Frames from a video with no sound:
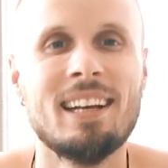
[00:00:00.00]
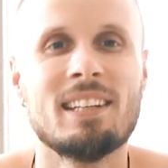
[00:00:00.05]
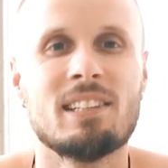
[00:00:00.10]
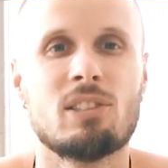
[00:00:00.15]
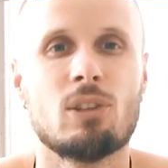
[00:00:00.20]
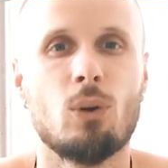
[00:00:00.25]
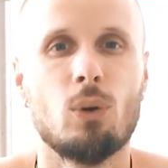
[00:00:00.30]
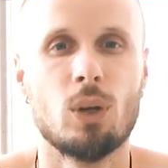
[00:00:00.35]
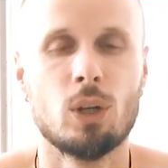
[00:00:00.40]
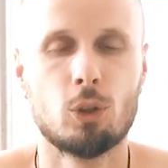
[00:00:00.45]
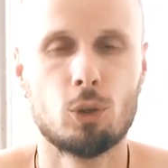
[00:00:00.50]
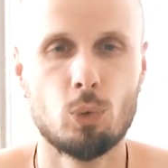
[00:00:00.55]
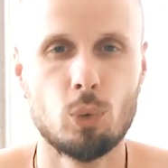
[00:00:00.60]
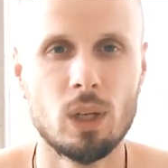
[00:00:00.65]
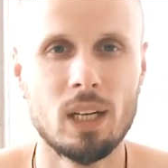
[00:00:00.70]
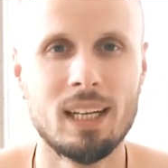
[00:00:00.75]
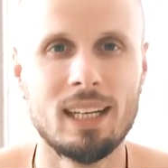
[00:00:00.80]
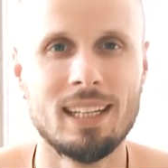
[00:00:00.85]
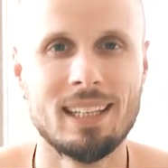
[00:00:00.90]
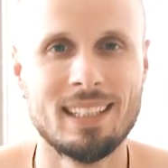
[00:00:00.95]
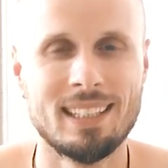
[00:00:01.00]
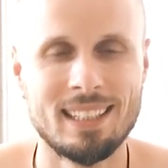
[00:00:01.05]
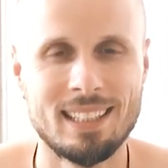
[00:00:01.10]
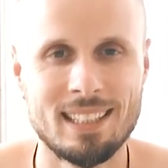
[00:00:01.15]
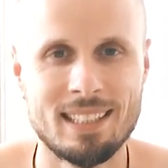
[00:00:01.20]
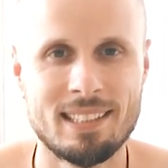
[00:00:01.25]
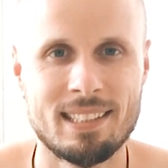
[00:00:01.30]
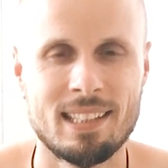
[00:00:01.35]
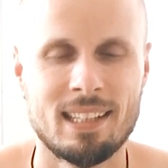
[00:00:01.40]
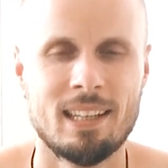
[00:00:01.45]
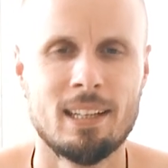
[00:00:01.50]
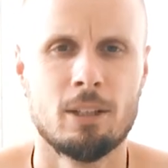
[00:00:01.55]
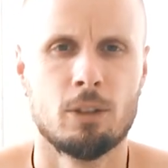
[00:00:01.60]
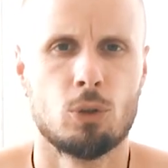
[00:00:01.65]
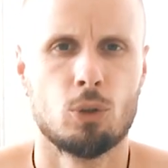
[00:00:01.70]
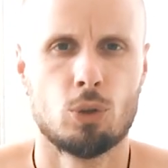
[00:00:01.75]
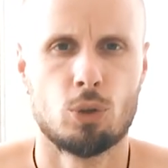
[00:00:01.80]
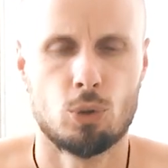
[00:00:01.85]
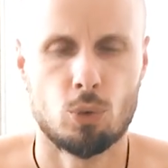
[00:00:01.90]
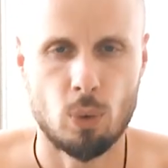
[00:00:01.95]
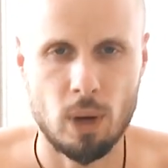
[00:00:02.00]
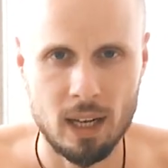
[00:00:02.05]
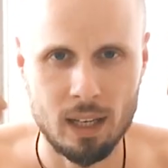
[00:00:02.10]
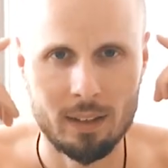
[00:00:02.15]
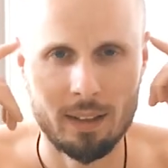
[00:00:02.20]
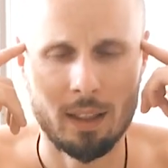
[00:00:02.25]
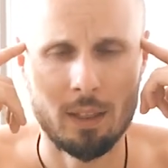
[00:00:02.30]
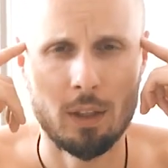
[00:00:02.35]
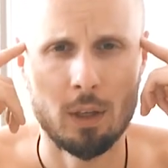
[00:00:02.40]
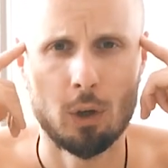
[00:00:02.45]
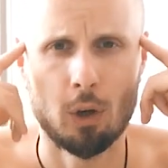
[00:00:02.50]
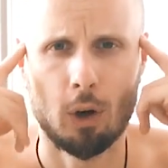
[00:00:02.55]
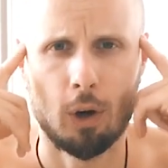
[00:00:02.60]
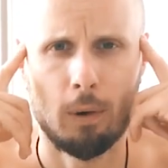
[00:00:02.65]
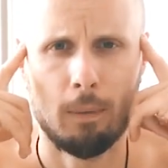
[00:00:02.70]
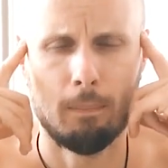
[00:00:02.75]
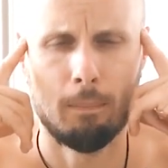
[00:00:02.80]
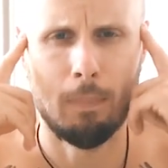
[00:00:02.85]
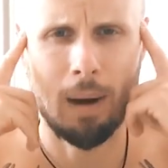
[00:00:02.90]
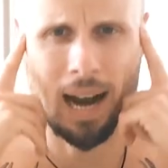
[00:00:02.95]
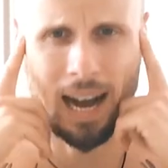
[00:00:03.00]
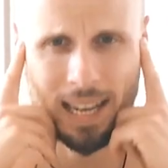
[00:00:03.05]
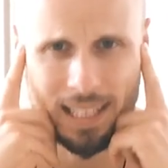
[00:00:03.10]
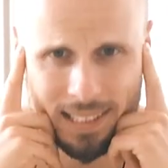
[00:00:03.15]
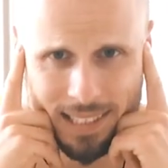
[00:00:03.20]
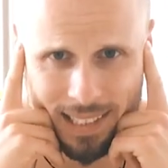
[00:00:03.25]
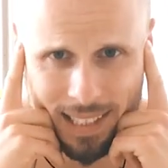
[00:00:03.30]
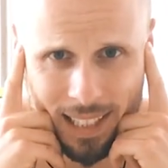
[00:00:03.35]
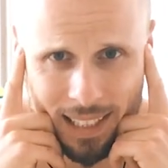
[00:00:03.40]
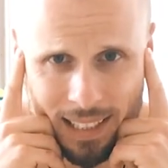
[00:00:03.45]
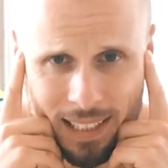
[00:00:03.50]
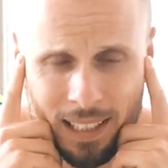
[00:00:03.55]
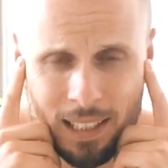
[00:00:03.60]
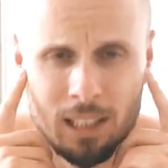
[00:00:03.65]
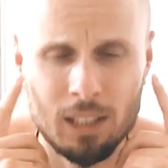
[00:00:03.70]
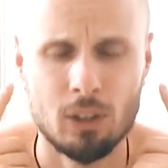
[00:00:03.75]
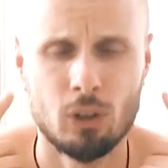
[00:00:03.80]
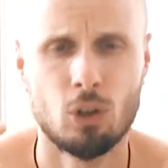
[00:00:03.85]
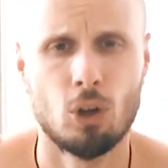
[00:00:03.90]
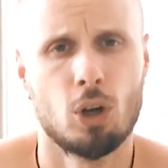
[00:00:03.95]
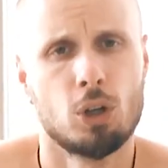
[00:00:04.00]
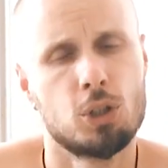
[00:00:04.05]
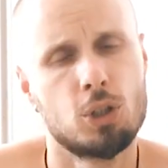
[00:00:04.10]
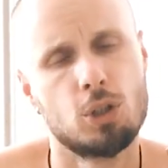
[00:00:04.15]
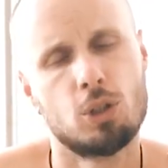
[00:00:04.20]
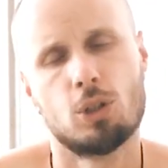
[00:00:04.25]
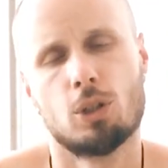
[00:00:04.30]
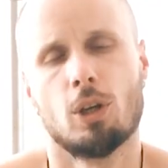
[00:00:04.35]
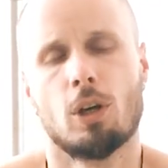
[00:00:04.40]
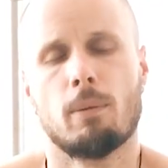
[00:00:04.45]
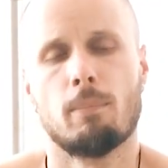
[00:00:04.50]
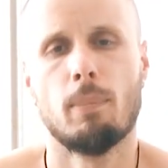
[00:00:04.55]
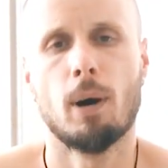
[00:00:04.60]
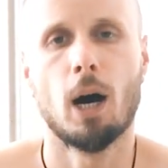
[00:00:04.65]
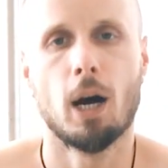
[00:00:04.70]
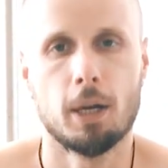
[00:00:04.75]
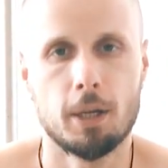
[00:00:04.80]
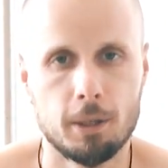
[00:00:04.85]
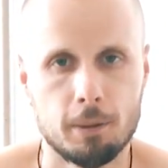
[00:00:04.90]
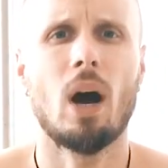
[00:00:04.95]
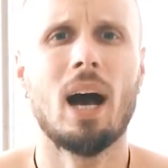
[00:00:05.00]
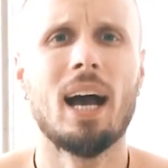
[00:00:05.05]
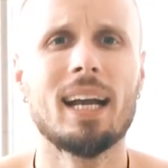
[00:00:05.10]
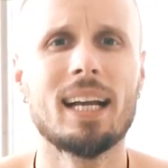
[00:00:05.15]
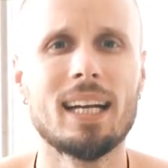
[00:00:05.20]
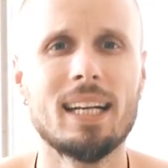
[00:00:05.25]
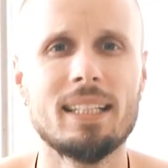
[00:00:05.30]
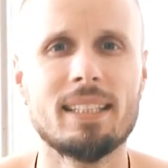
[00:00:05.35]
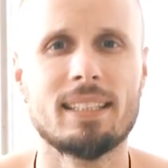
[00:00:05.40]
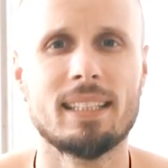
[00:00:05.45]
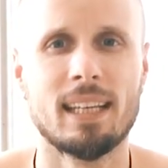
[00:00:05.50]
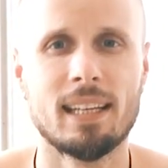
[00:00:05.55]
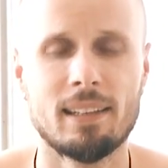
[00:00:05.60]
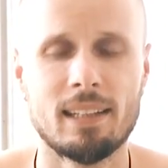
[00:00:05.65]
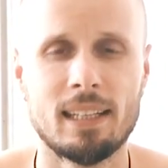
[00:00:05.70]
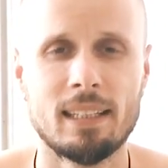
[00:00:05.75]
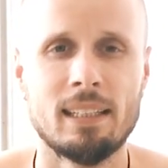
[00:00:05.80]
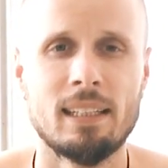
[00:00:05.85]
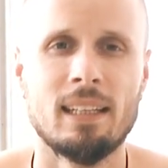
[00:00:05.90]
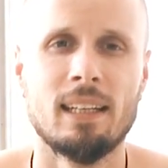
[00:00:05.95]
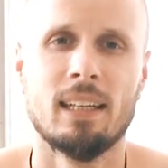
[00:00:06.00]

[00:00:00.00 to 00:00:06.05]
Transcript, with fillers: so it really needs to strengthen your mindset not just your body i can say that